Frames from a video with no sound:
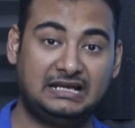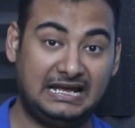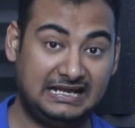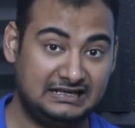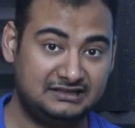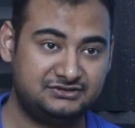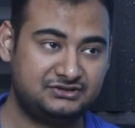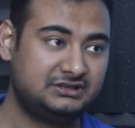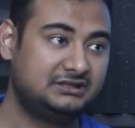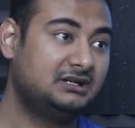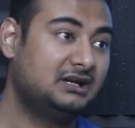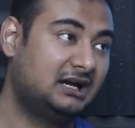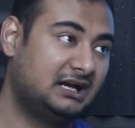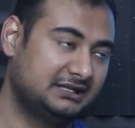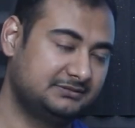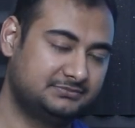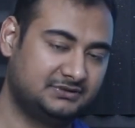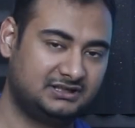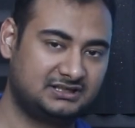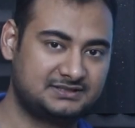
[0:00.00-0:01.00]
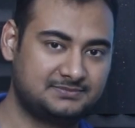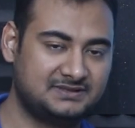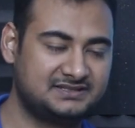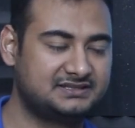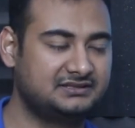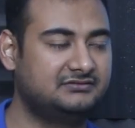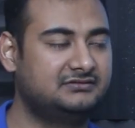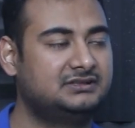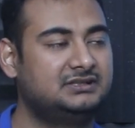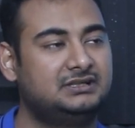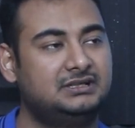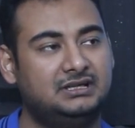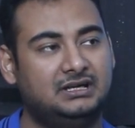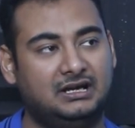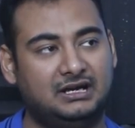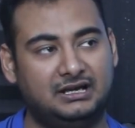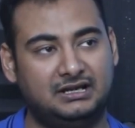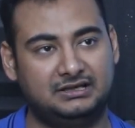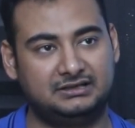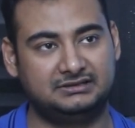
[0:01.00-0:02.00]
LNG, hyper expensive.
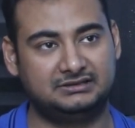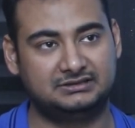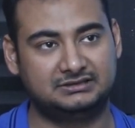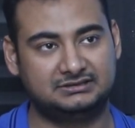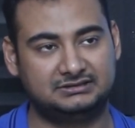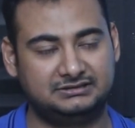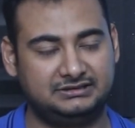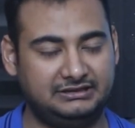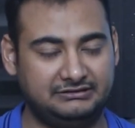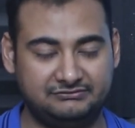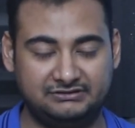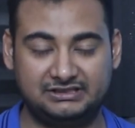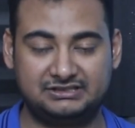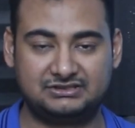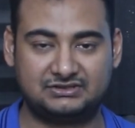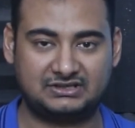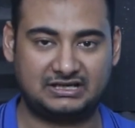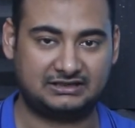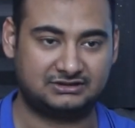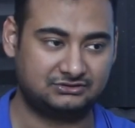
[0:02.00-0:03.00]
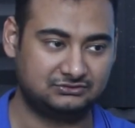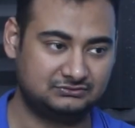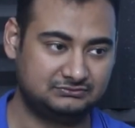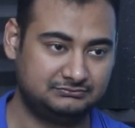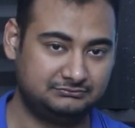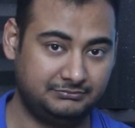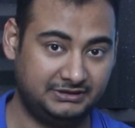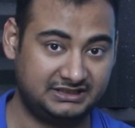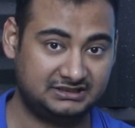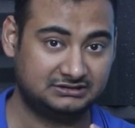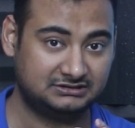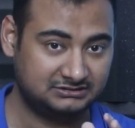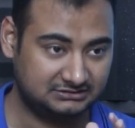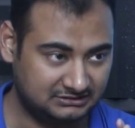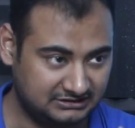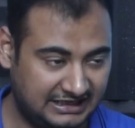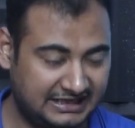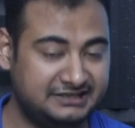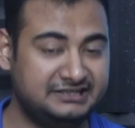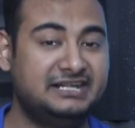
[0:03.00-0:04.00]
And uh, if they just had to make
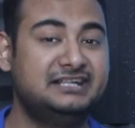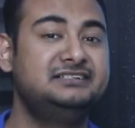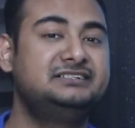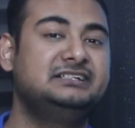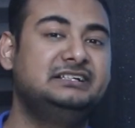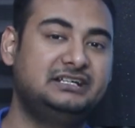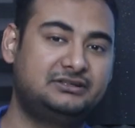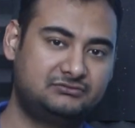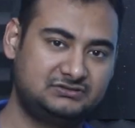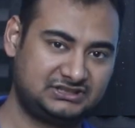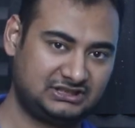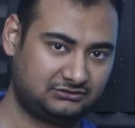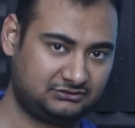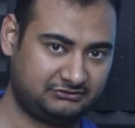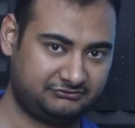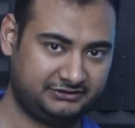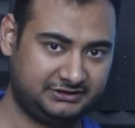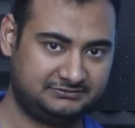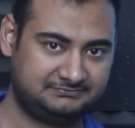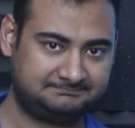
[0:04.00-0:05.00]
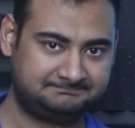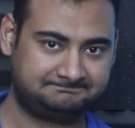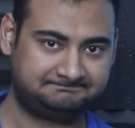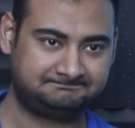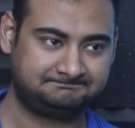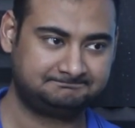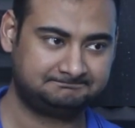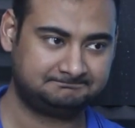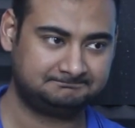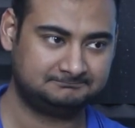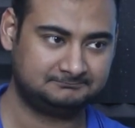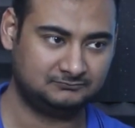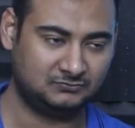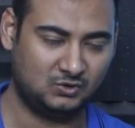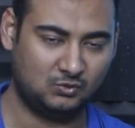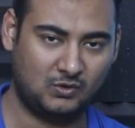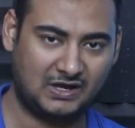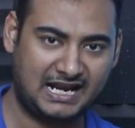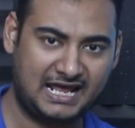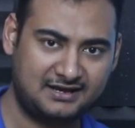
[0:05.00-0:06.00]
dense liquids out of it,
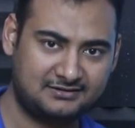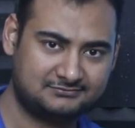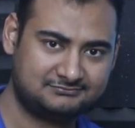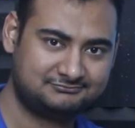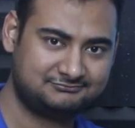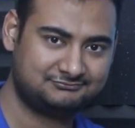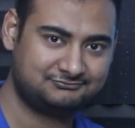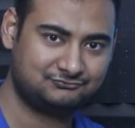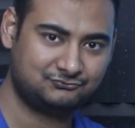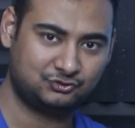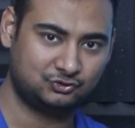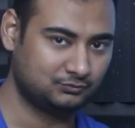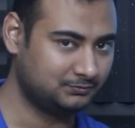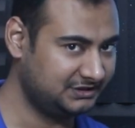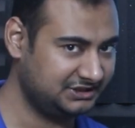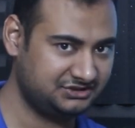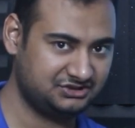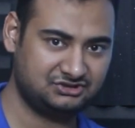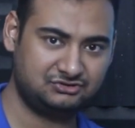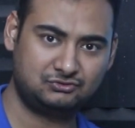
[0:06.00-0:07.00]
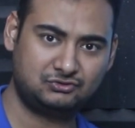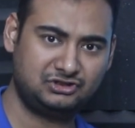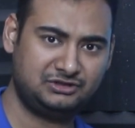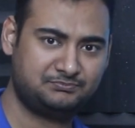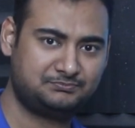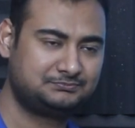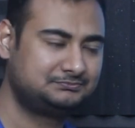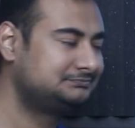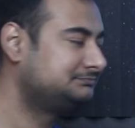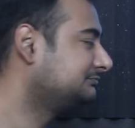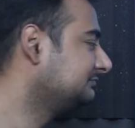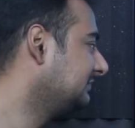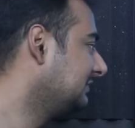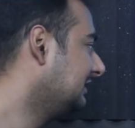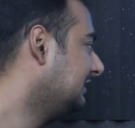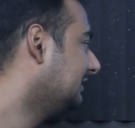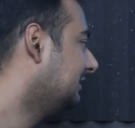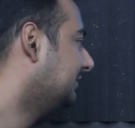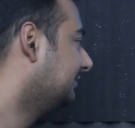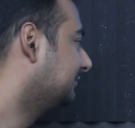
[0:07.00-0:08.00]
voila, super easy trip.
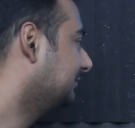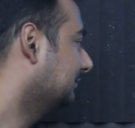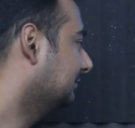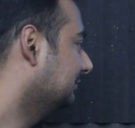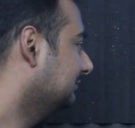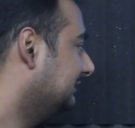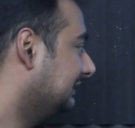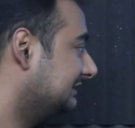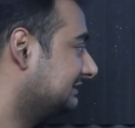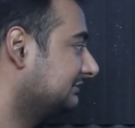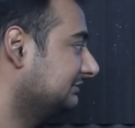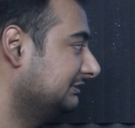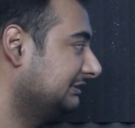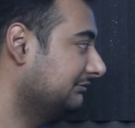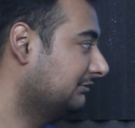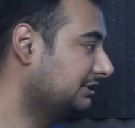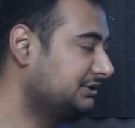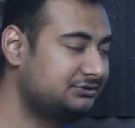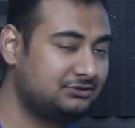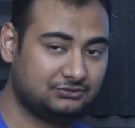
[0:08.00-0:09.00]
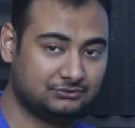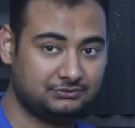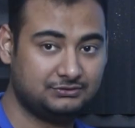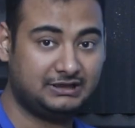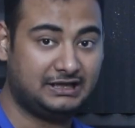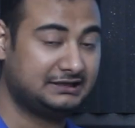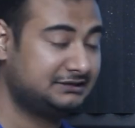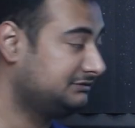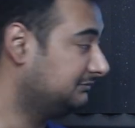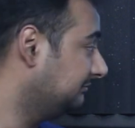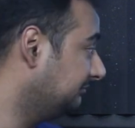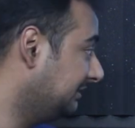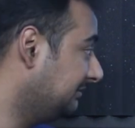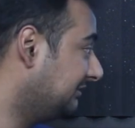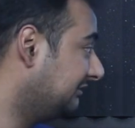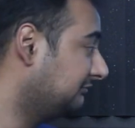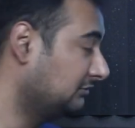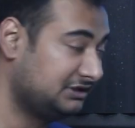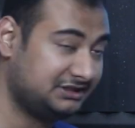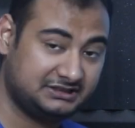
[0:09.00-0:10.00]
So that's what they want to do. And be
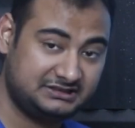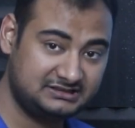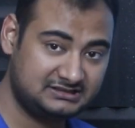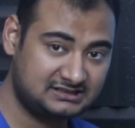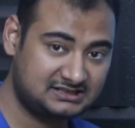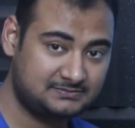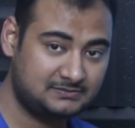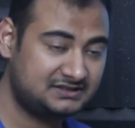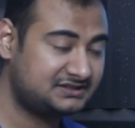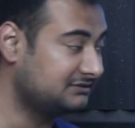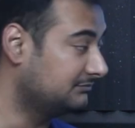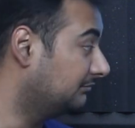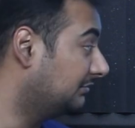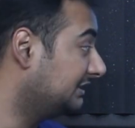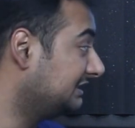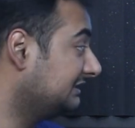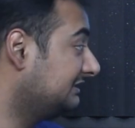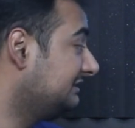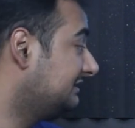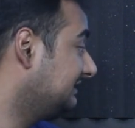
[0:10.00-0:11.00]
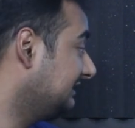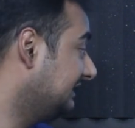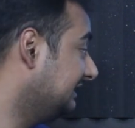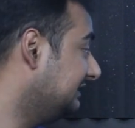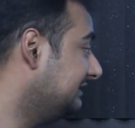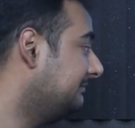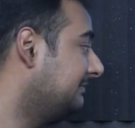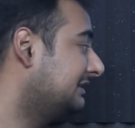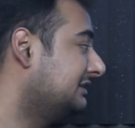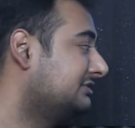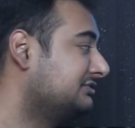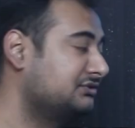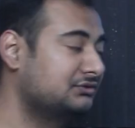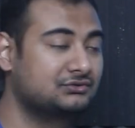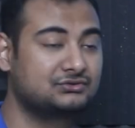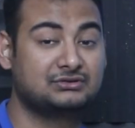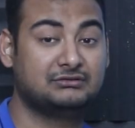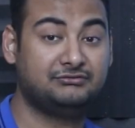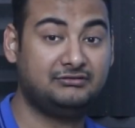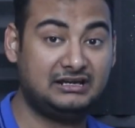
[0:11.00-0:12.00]
mindful, it is expensive, but it is independent
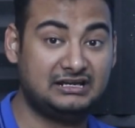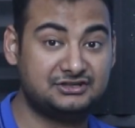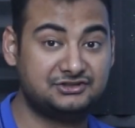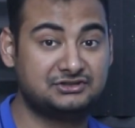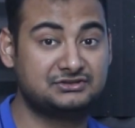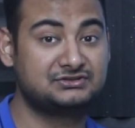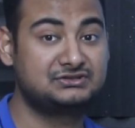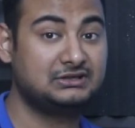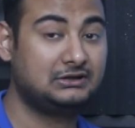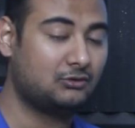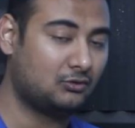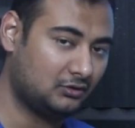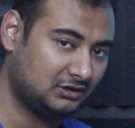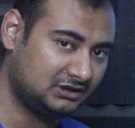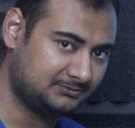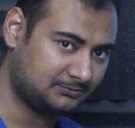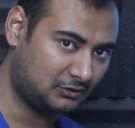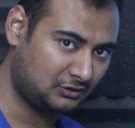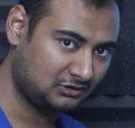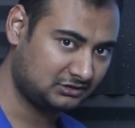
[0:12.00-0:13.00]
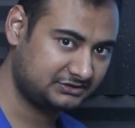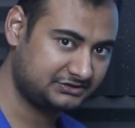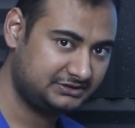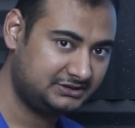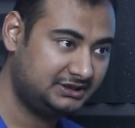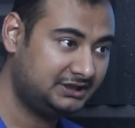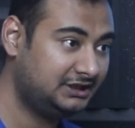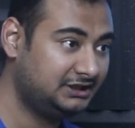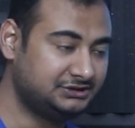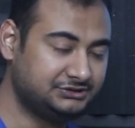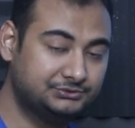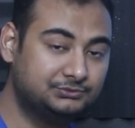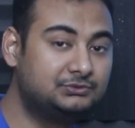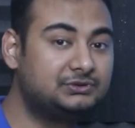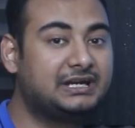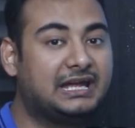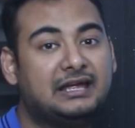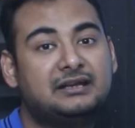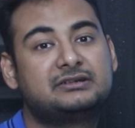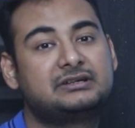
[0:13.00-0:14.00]
source of essential oil products. You
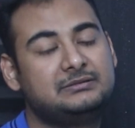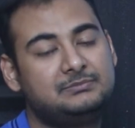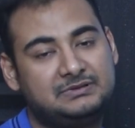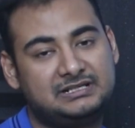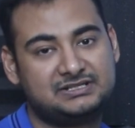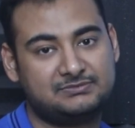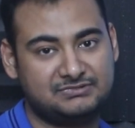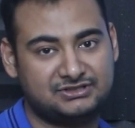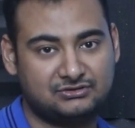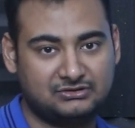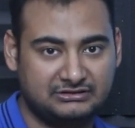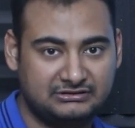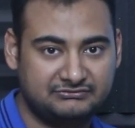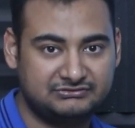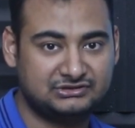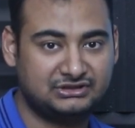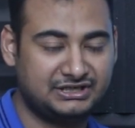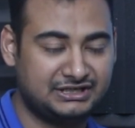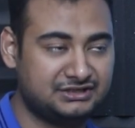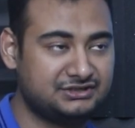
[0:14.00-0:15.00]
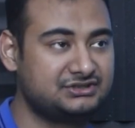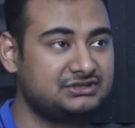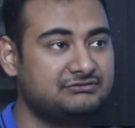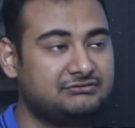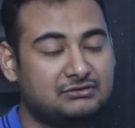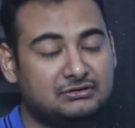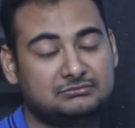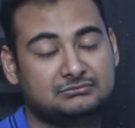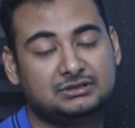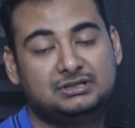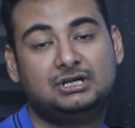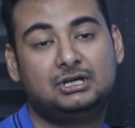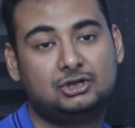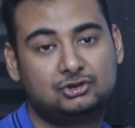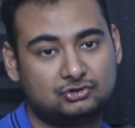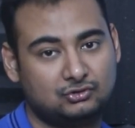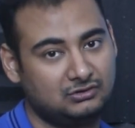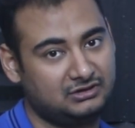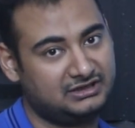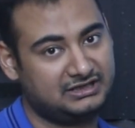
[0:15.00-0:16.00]
can replace majority of your energy from
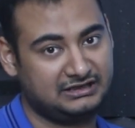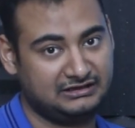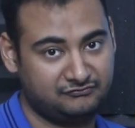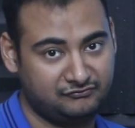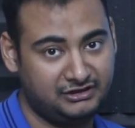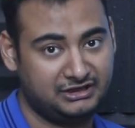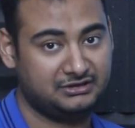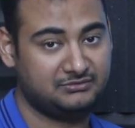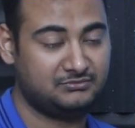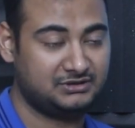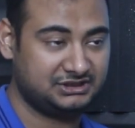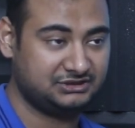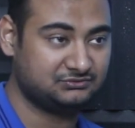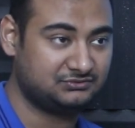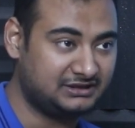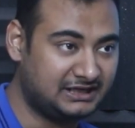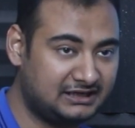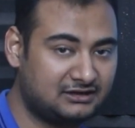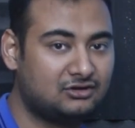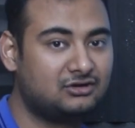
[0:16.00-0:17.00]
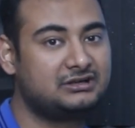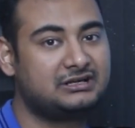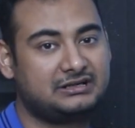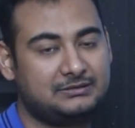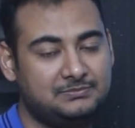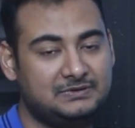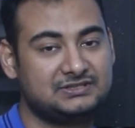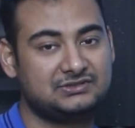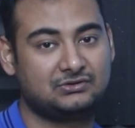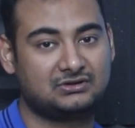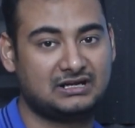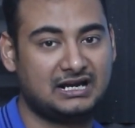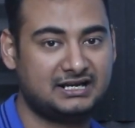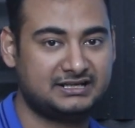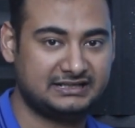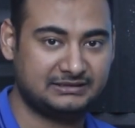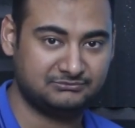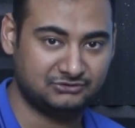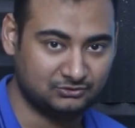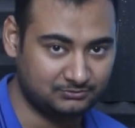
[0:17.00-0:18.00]
solar and wind, but you cannot replace your
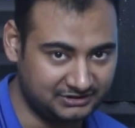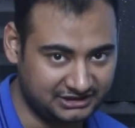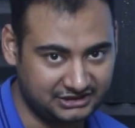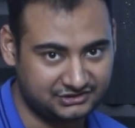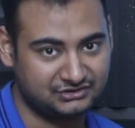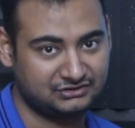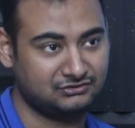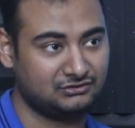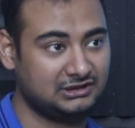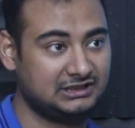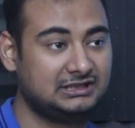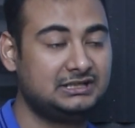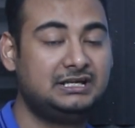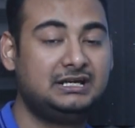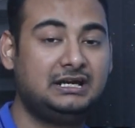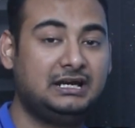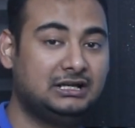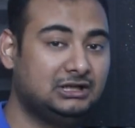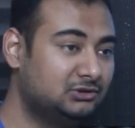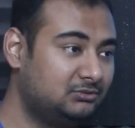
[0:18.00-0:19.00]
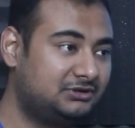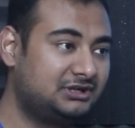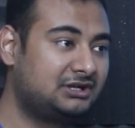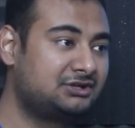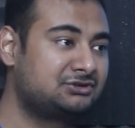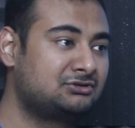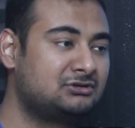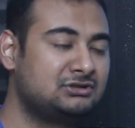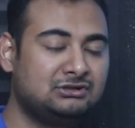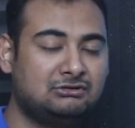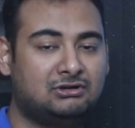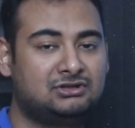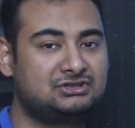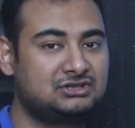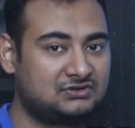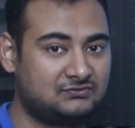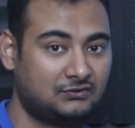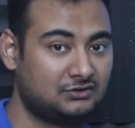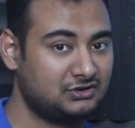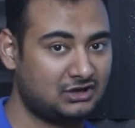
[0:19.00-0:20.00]
goddamn lubrication oil. And lubrication oil is not
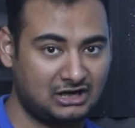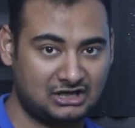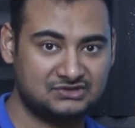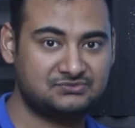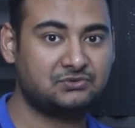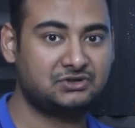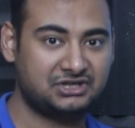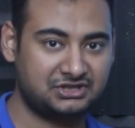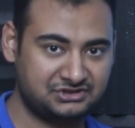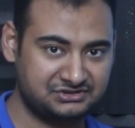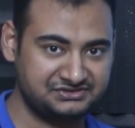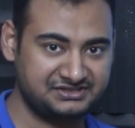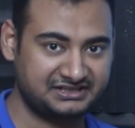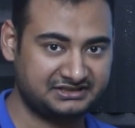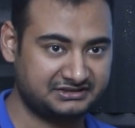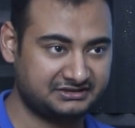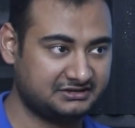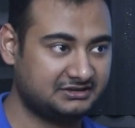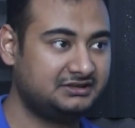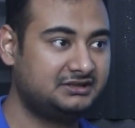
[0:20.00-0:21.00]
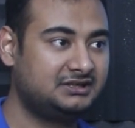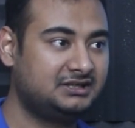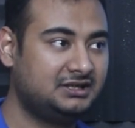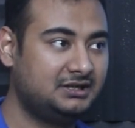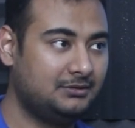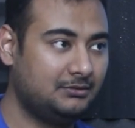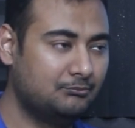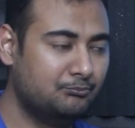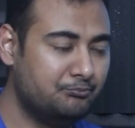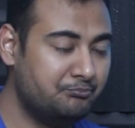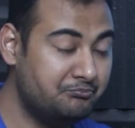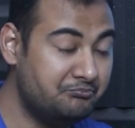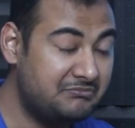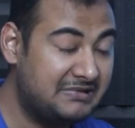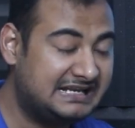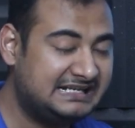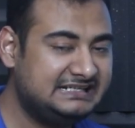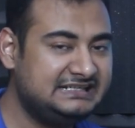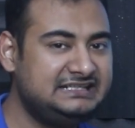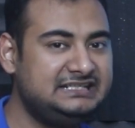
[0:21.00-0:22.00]
just for transportation sector,
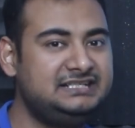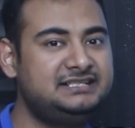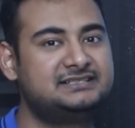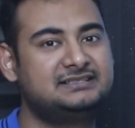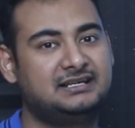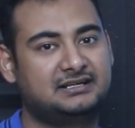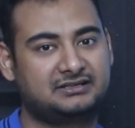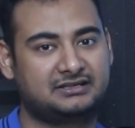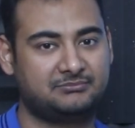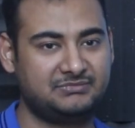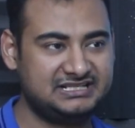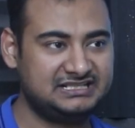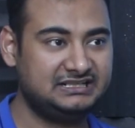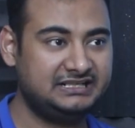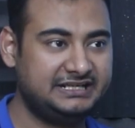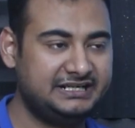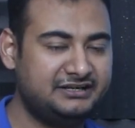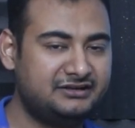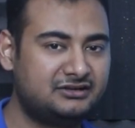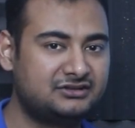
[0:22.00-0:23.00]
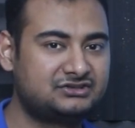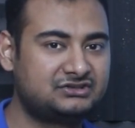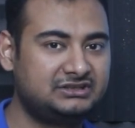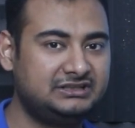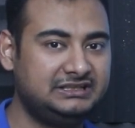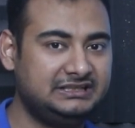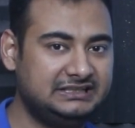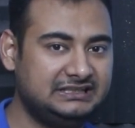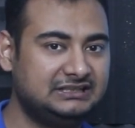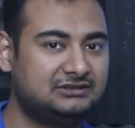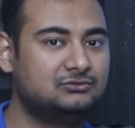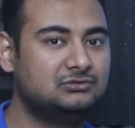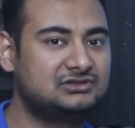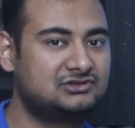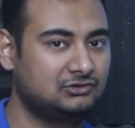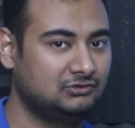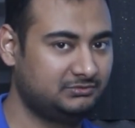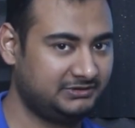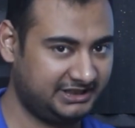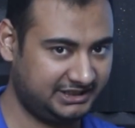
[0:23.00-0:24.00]
many sector. Basically, industry
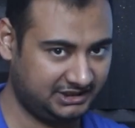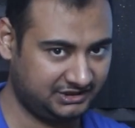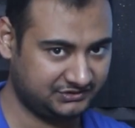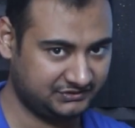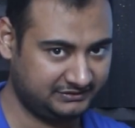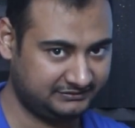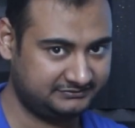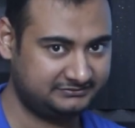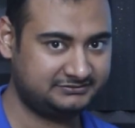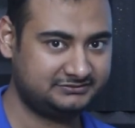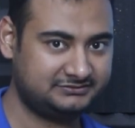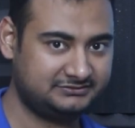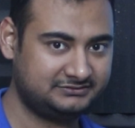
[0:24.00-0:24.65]
equals lubrication.